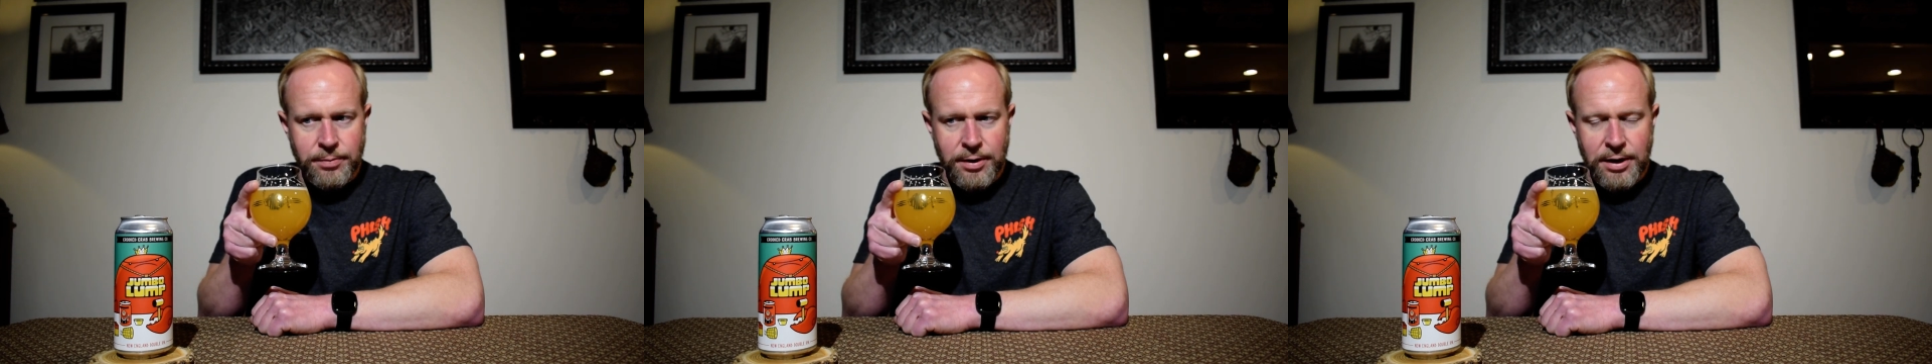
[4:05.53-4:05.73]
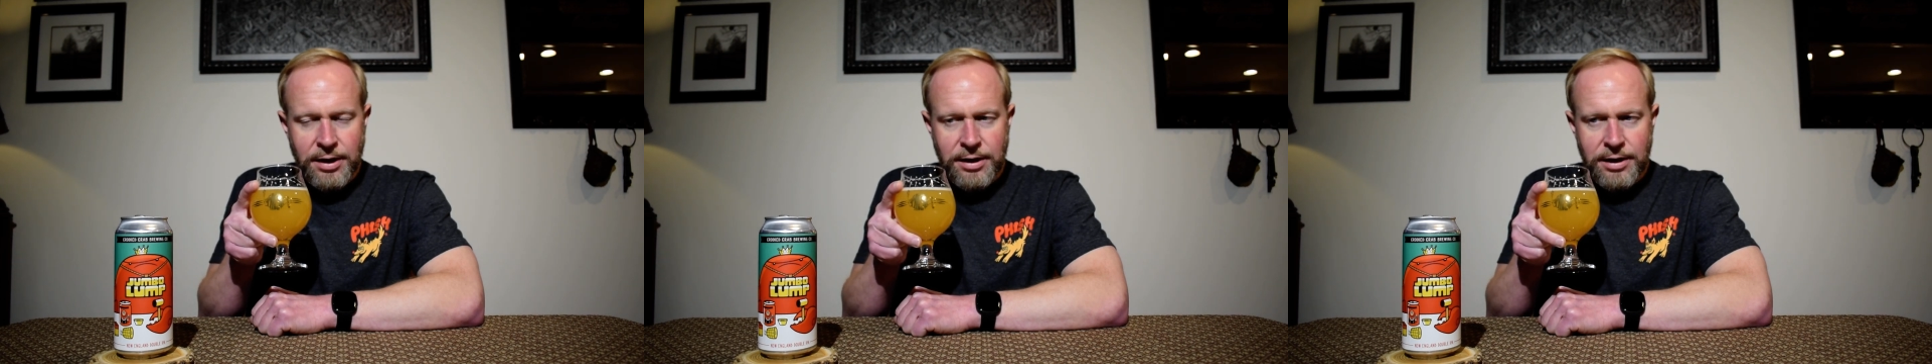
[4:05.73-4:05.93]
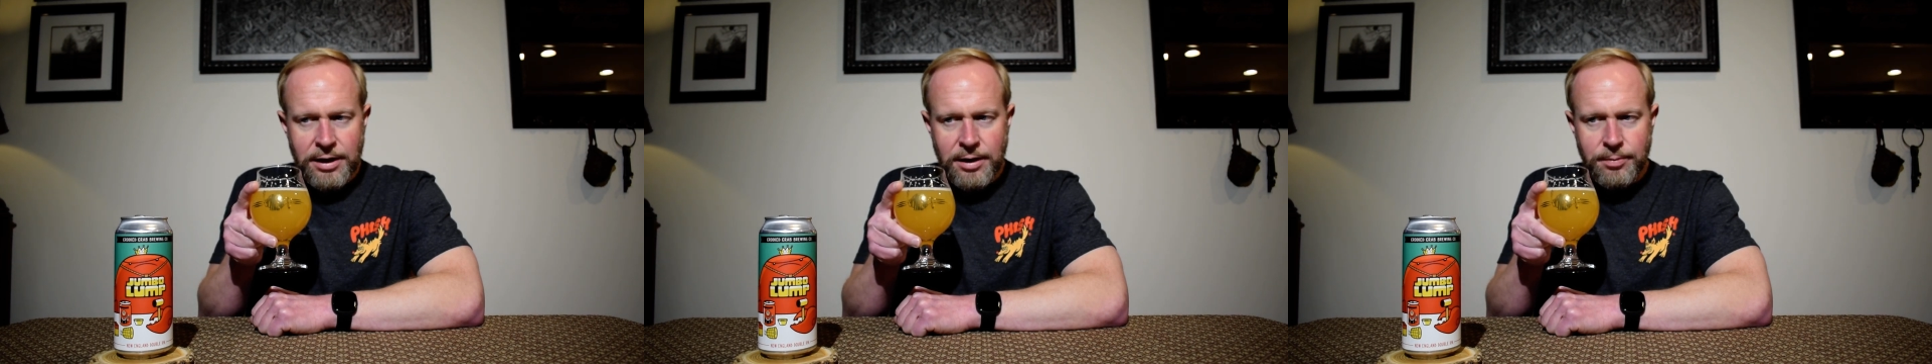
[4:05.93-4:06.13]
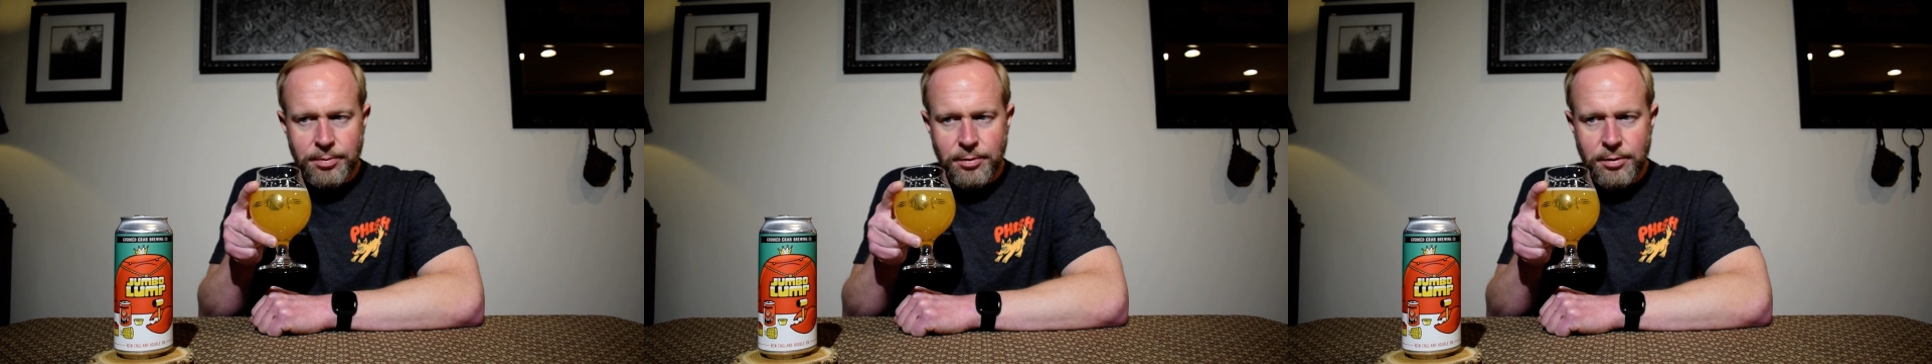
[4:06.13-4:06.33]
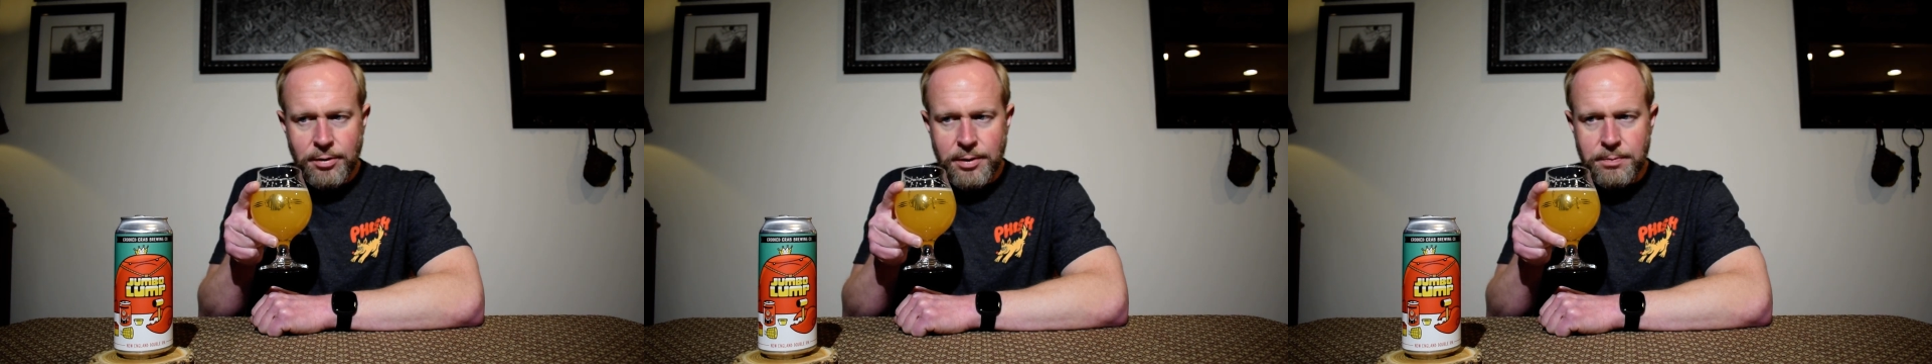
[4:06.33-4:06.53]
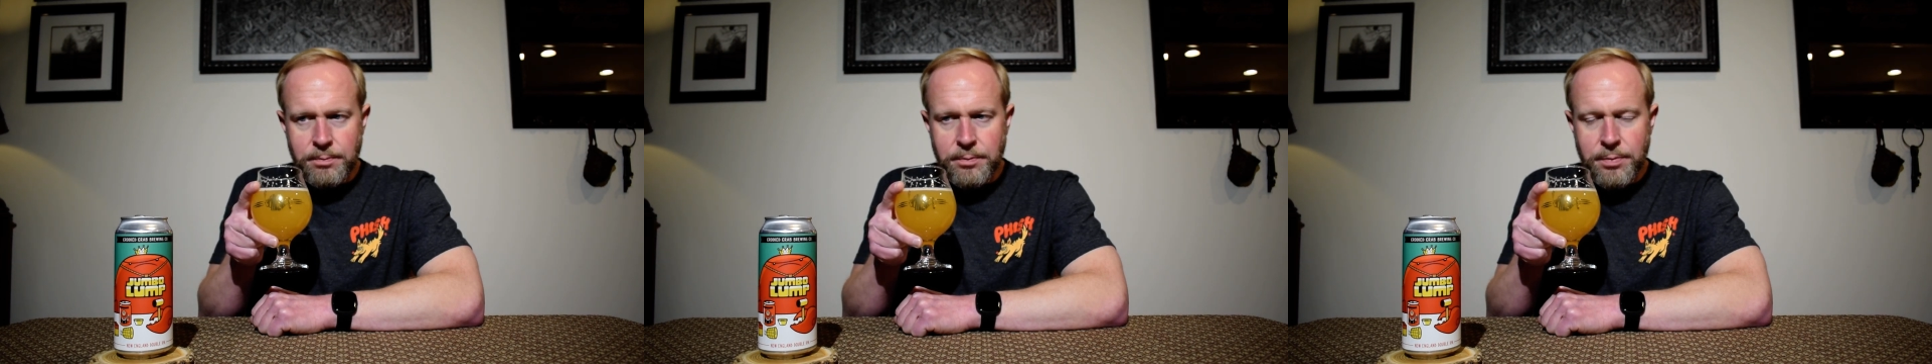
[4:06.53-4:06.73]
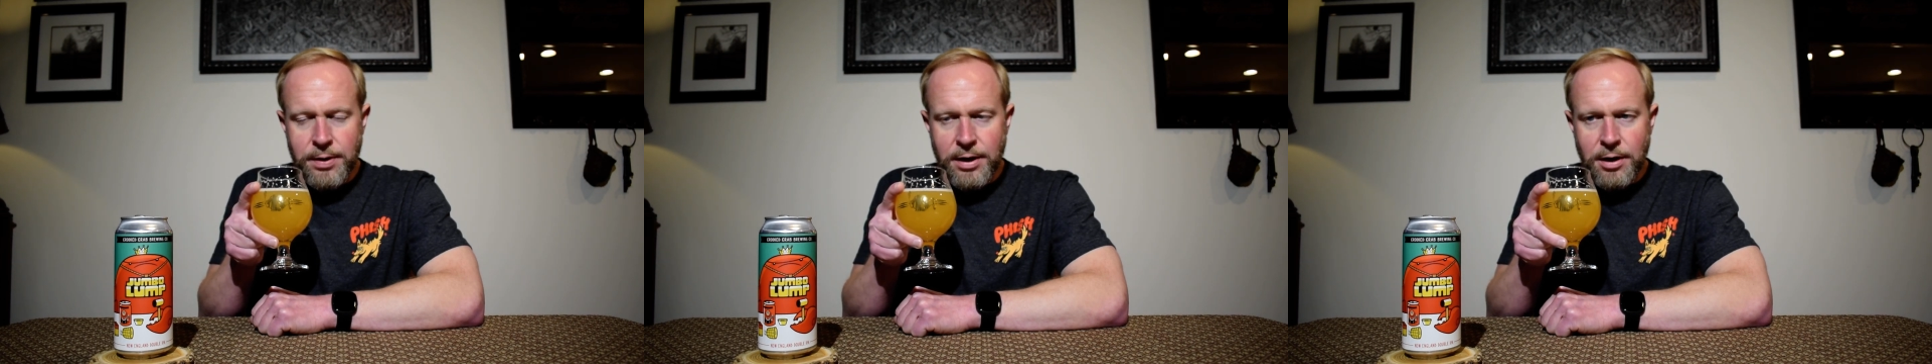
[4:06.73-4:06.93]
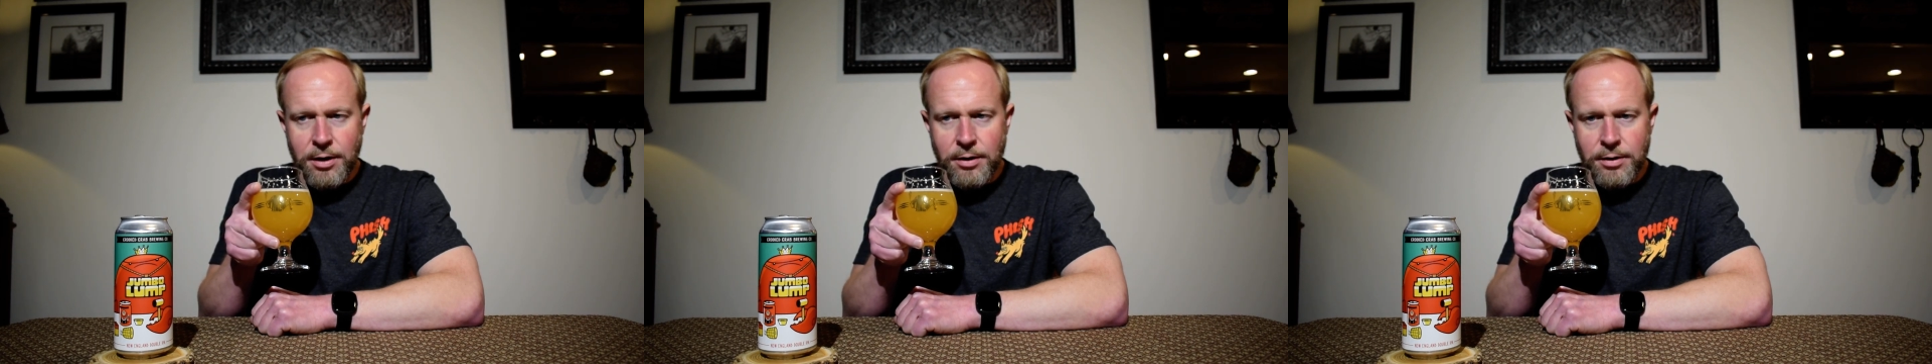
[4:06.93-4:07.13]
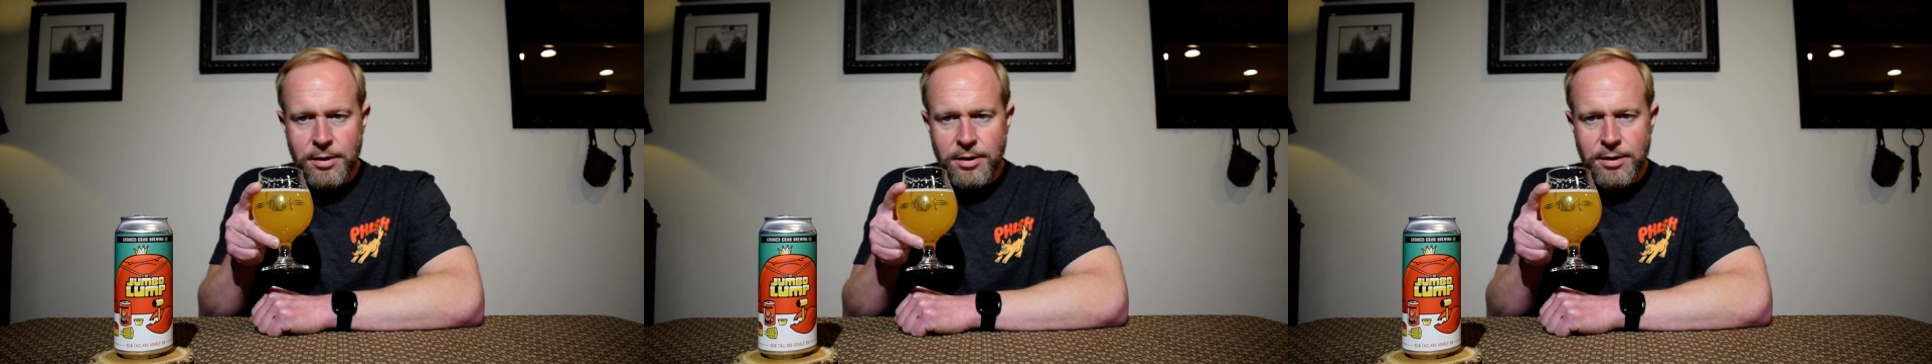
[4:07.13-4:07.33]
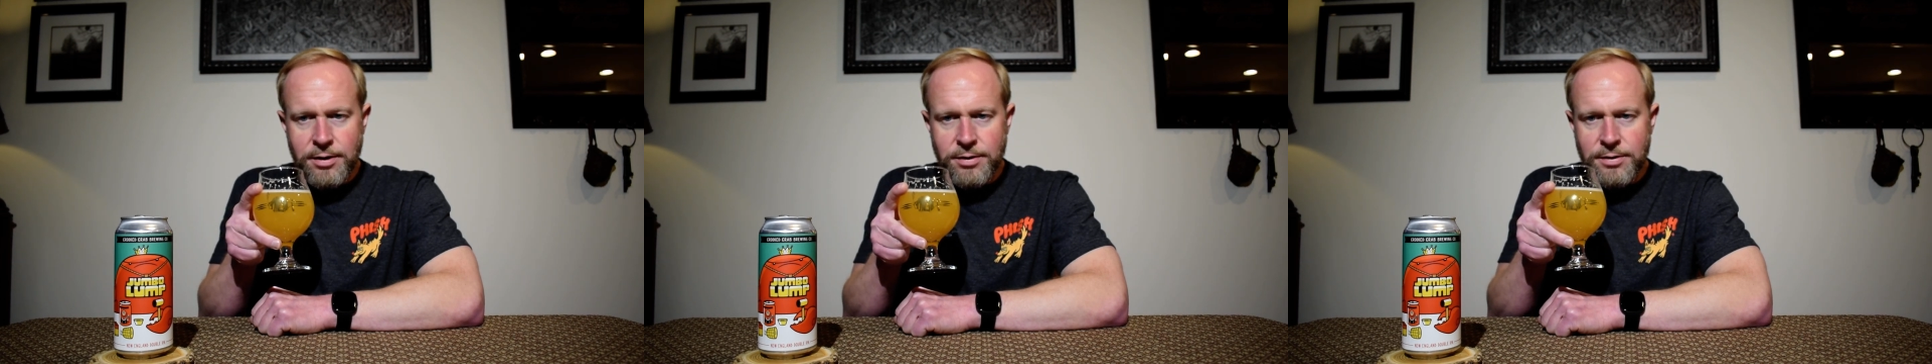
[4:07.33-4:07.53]
pineapple and
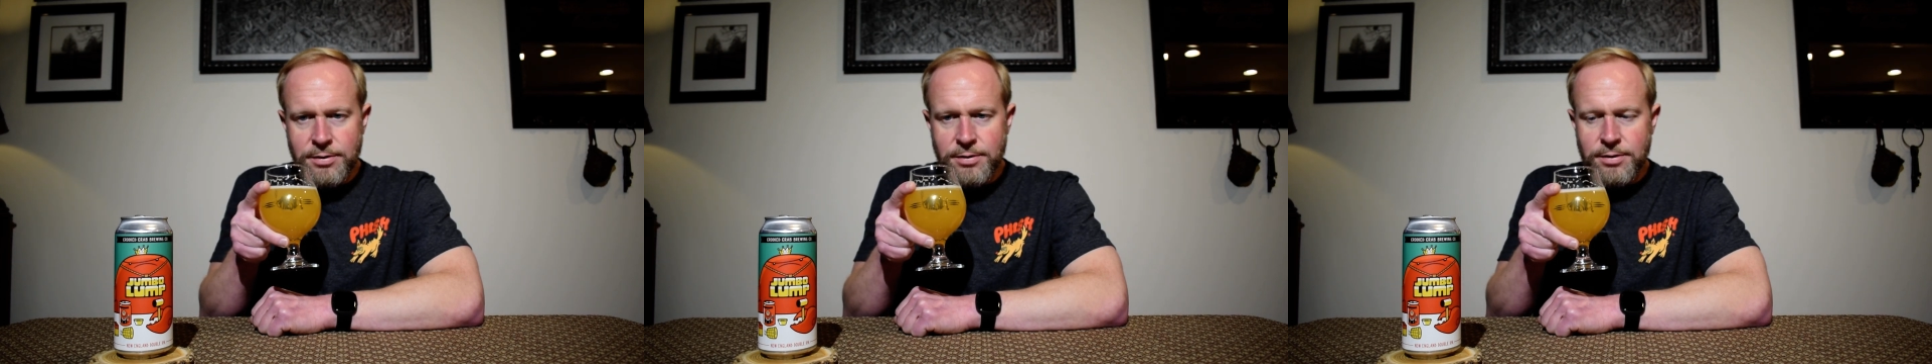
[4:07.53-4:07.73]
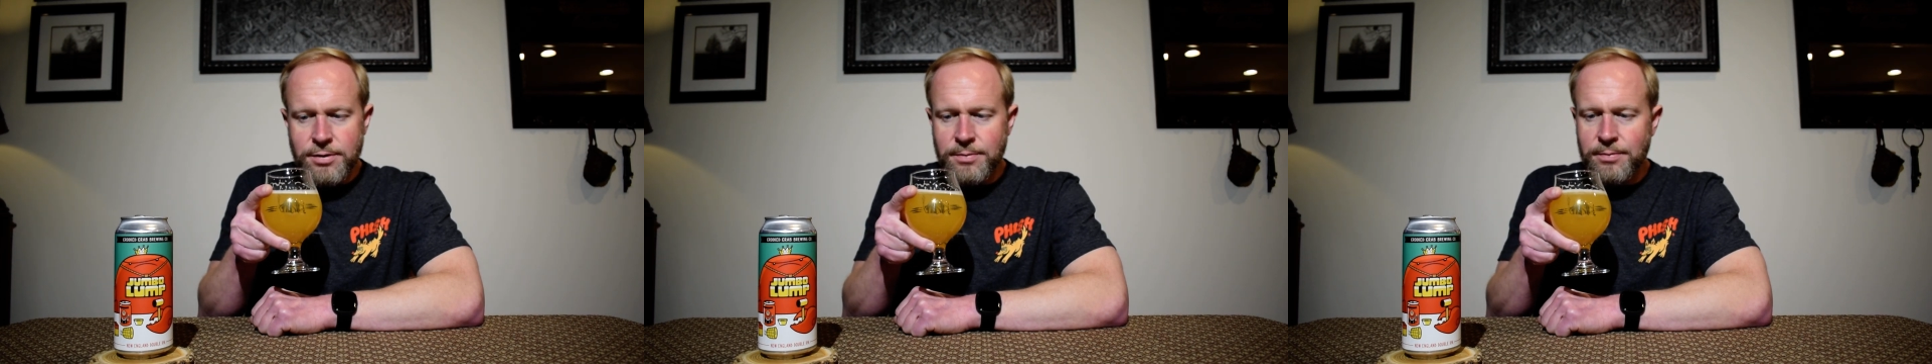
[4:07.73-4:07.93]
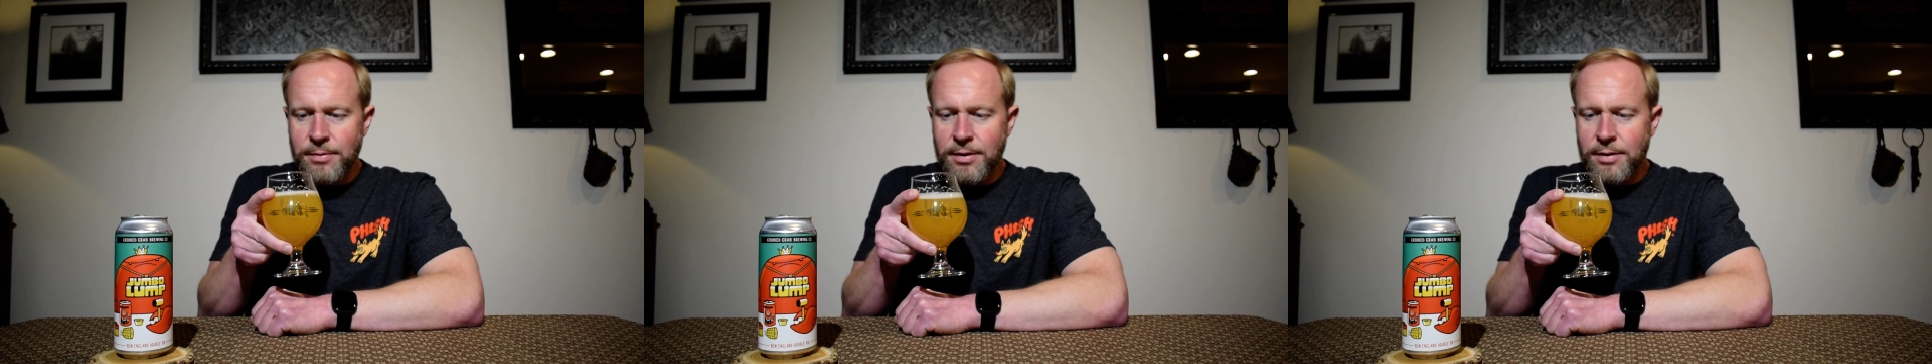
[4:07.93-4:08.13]
berries.